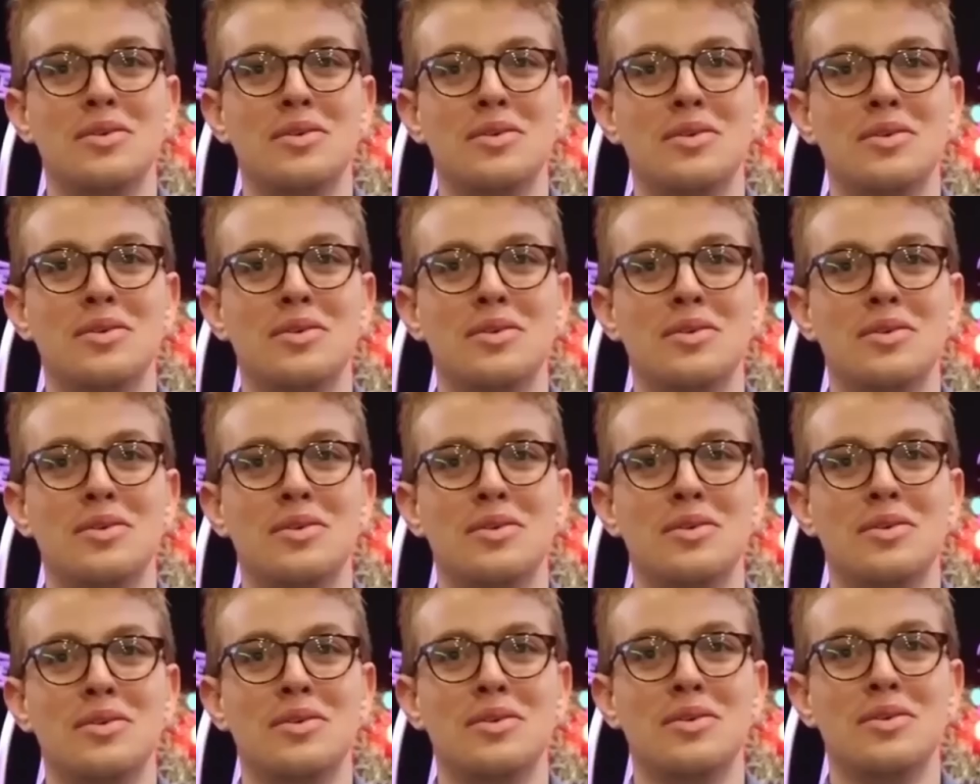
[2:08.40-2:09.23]

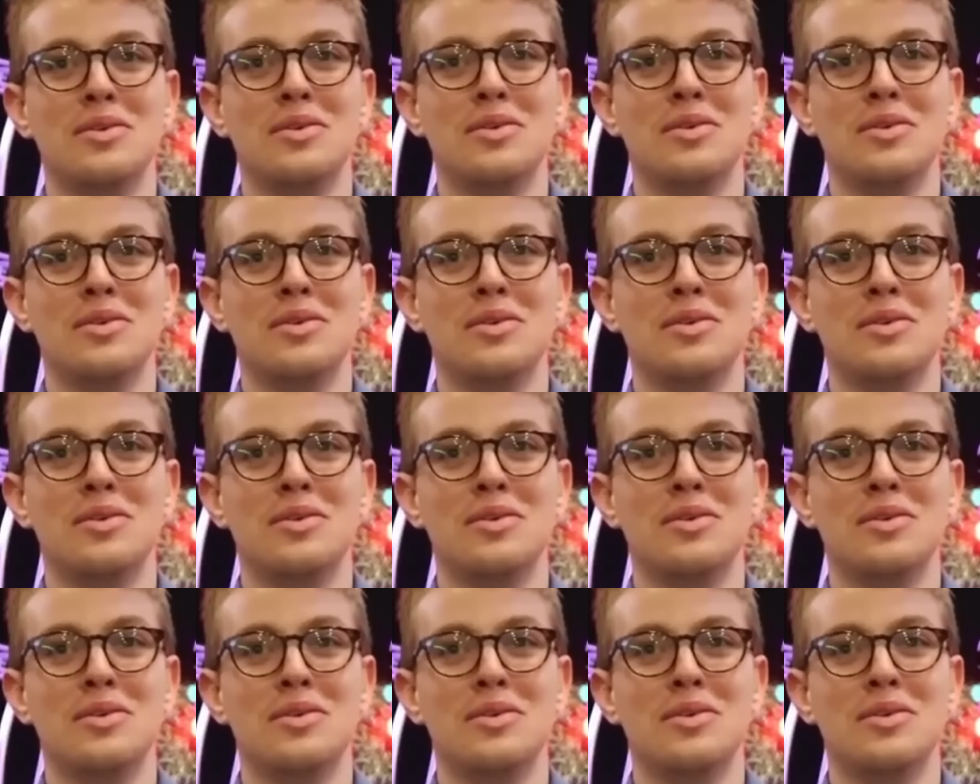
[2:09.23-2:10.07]

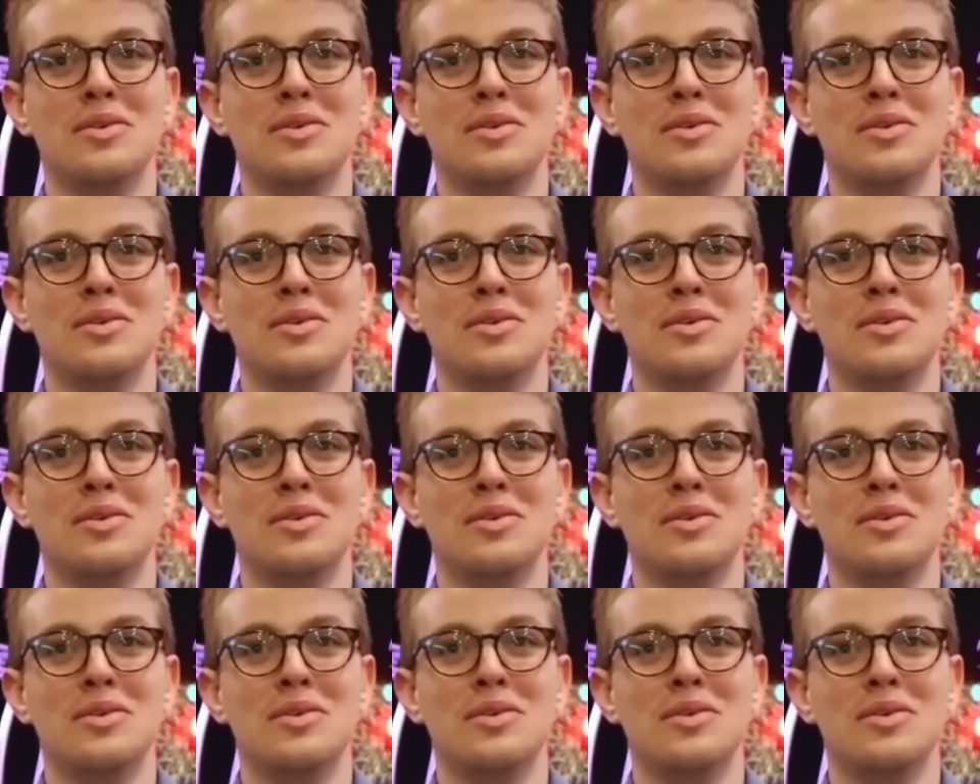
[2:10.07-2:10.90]

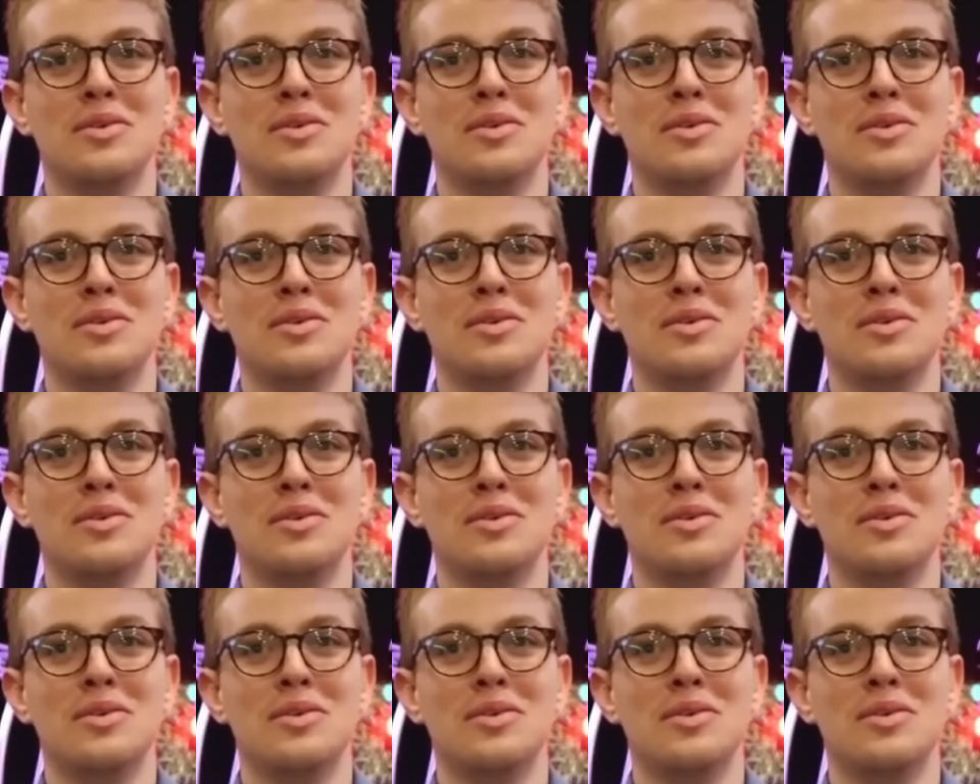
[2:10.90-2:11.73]

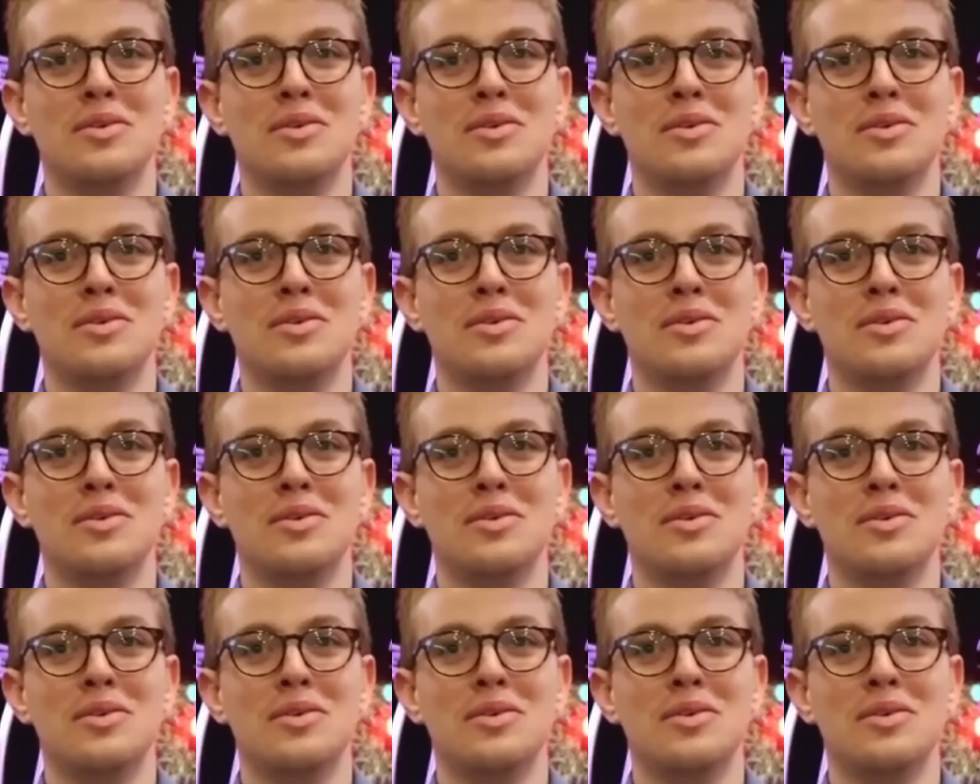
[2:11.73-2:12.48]
The person shown says nothing.